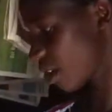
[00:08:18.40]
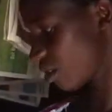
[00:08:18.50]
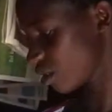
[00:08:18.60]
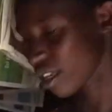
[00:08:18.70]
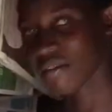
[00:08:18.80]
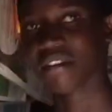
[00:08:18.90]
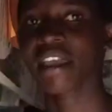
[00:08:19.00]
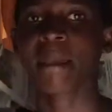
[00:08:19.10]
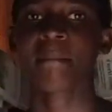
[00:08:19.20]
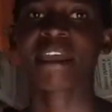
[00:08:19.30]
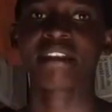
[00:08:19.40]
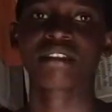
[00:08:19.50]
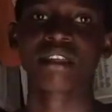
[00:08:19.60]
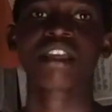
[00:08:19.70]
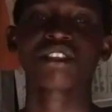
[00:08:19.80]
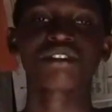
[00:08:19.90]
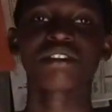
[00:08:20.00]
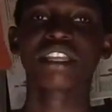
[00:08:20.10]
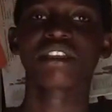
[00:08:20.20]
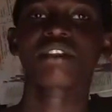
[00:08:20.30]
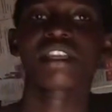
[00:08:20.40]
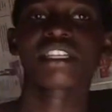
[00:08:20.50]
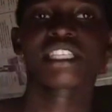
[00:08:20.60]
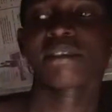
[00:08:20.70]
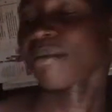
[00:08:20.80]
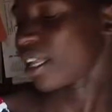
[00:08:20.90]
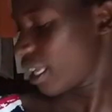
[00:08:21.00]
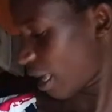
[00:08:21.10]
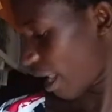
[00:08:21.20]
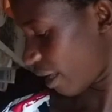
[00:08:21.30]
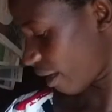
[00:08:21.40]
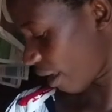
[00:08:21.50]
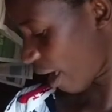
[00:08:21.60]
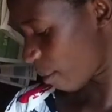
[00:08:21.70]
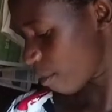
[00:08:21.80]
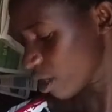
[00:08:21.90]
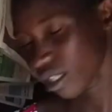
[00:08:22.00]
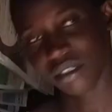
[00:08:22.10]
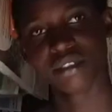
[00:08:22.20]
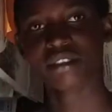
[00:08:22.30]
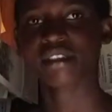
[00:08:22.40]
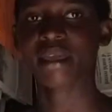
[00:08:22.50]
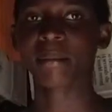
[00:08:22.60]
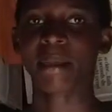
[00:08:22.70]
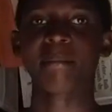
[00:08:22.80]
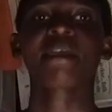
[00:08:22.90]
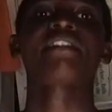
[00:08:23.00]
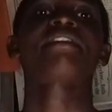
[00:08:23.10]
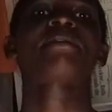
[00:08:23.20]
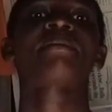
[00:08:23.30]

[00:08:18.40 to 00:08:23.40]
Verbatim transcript: were not having a bed, so they ah. donated money and I bought them a bed.